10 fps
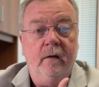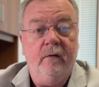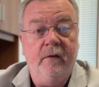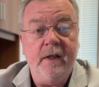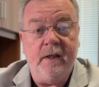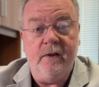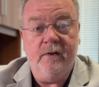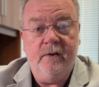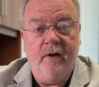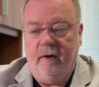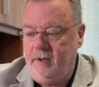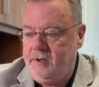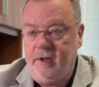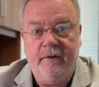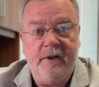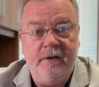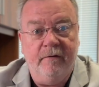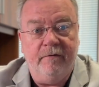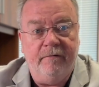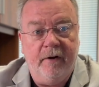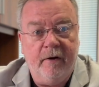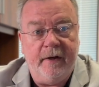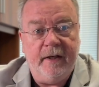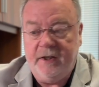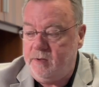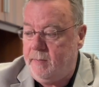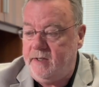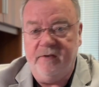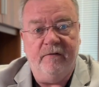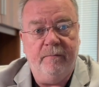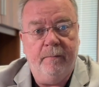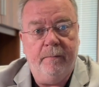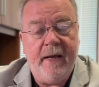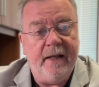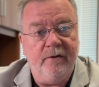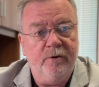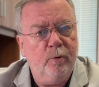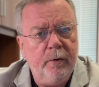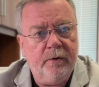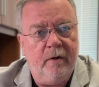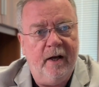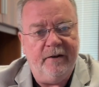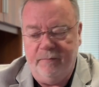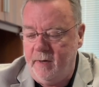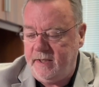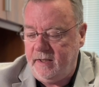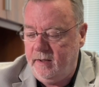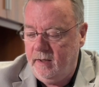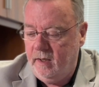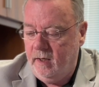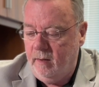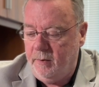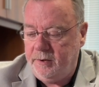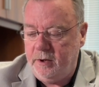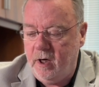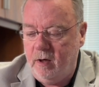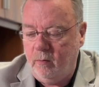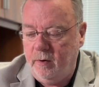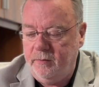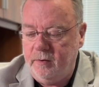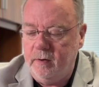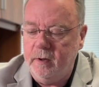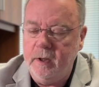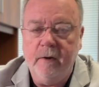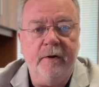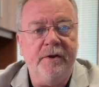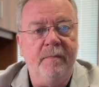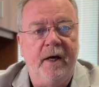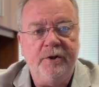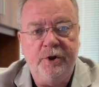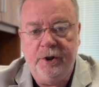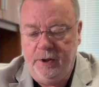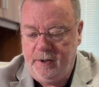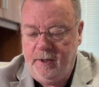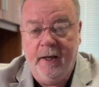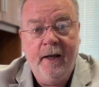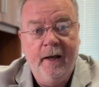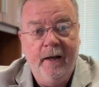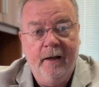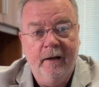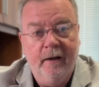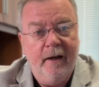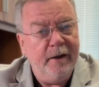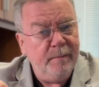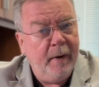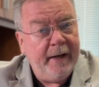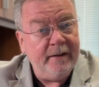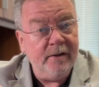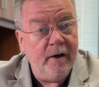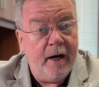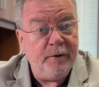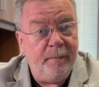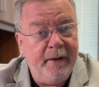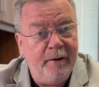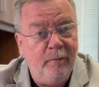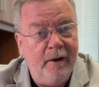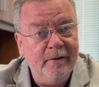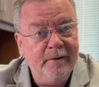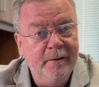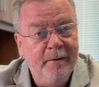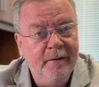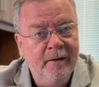These are a series of very expensive pens. They're worth a lot of money, but they're not worth near as much as Biden's Autopen was.